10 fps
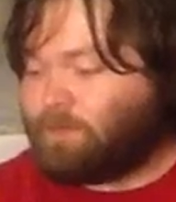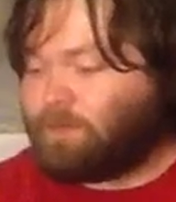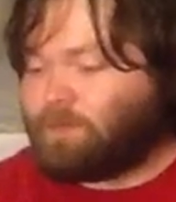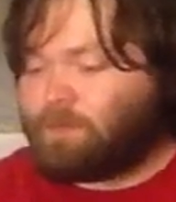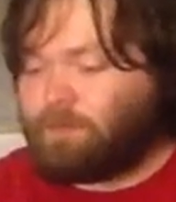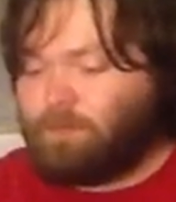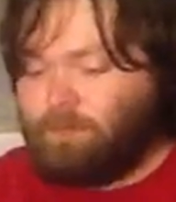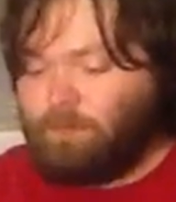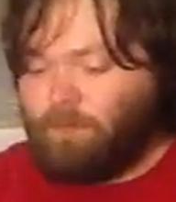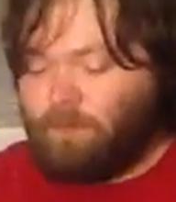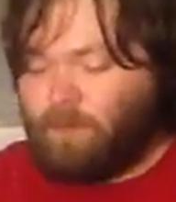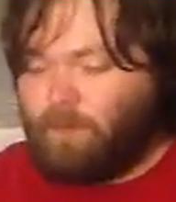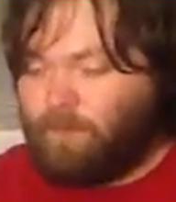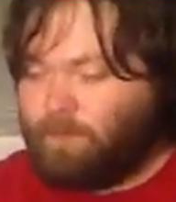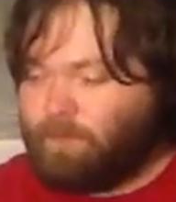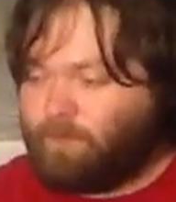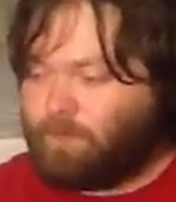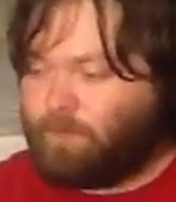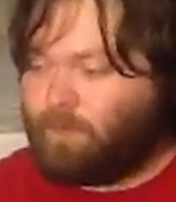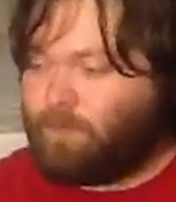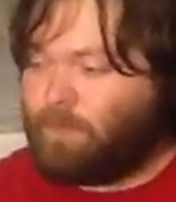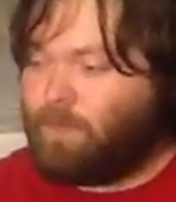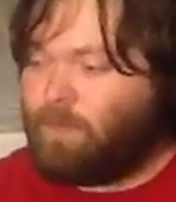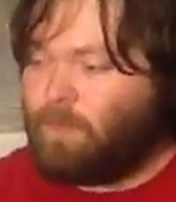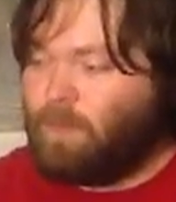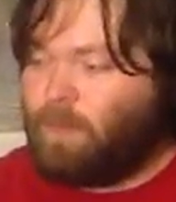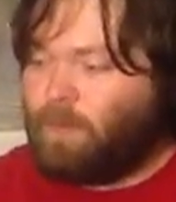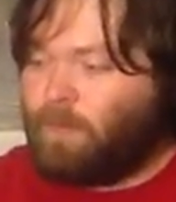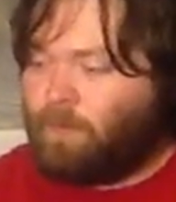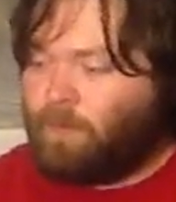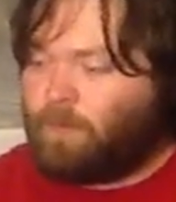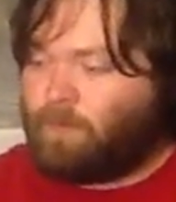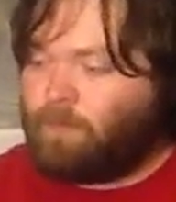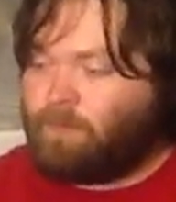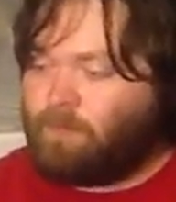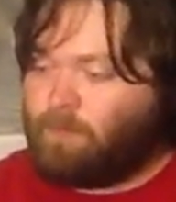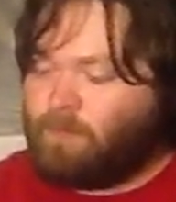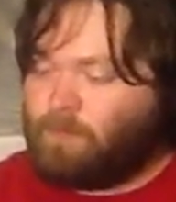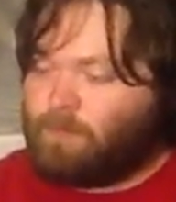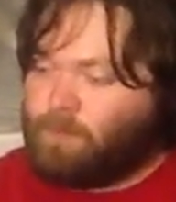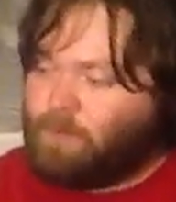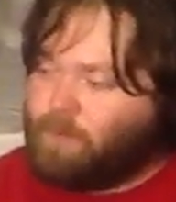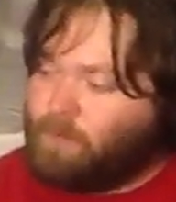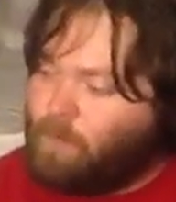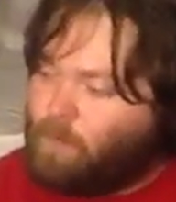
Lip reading: This person isn't speaking.